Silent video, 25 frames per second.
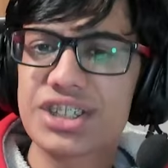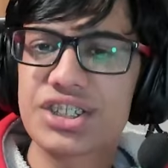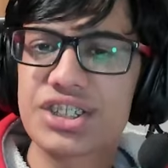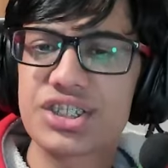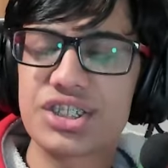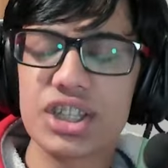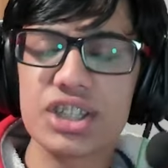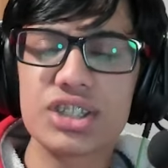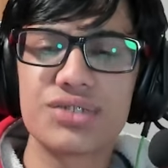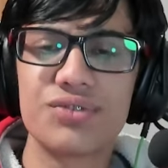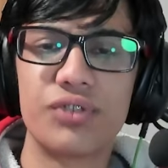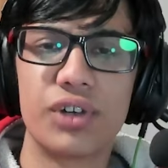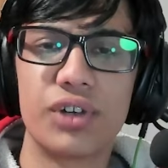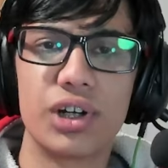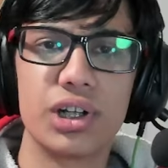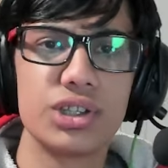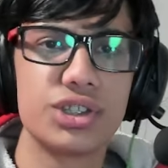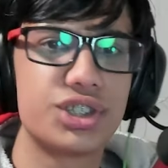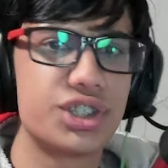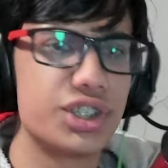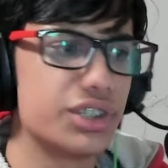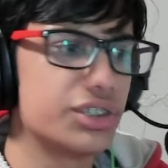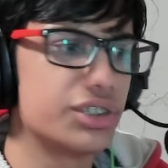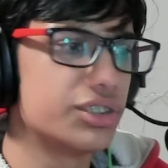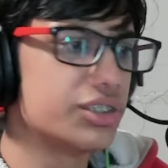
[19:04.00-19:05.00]
6
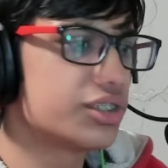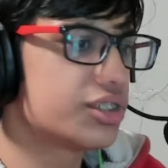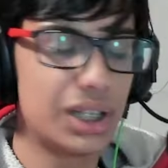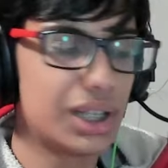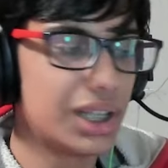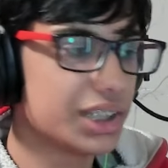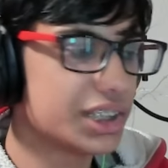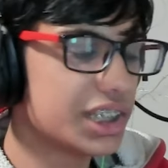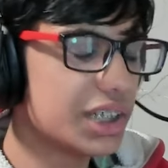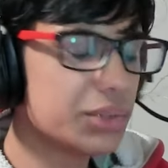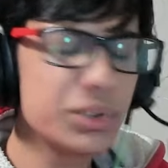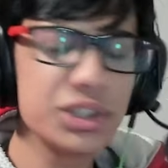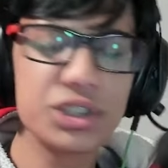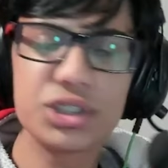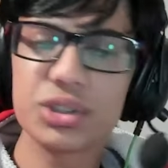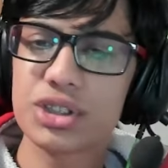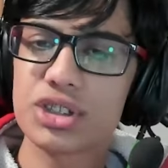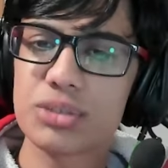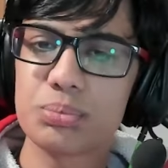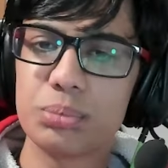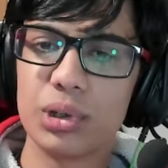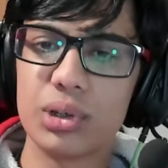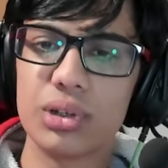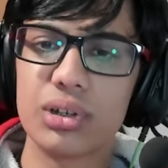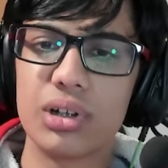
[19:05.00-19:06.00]
versions. I can't wait to
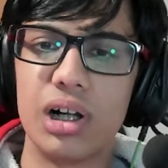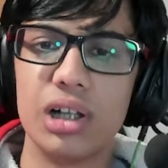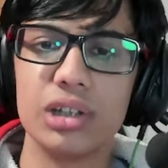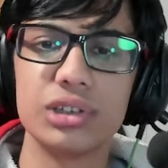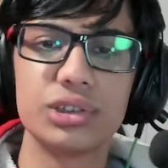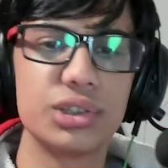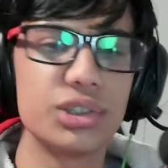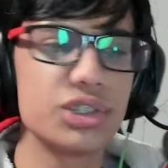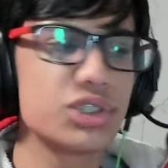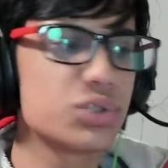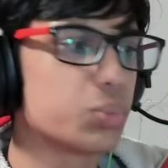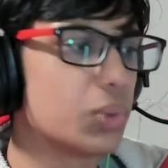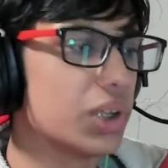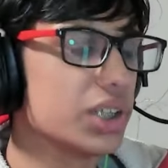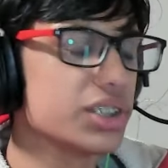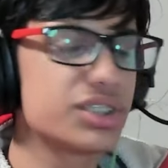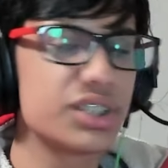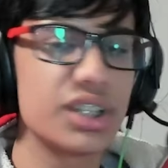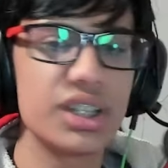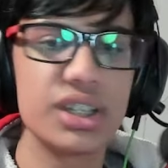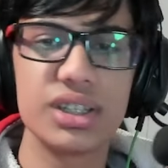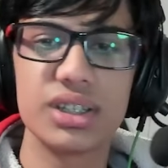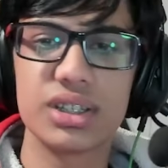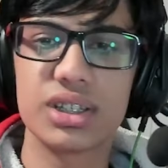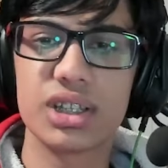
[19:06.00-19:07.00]
explore all those once
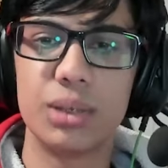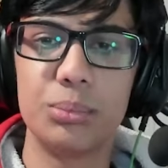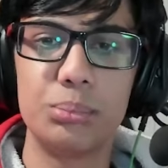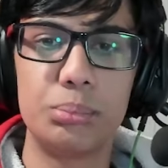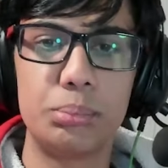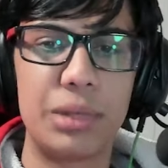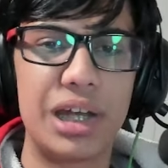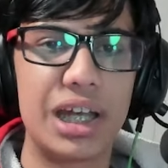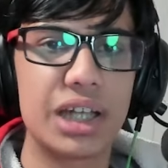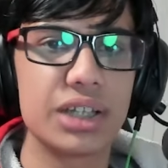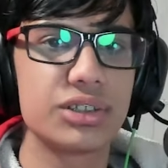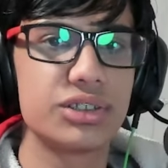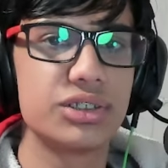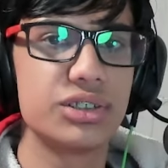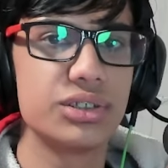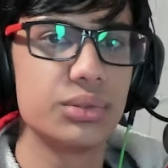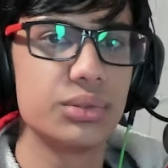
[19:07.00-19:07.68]
I come back to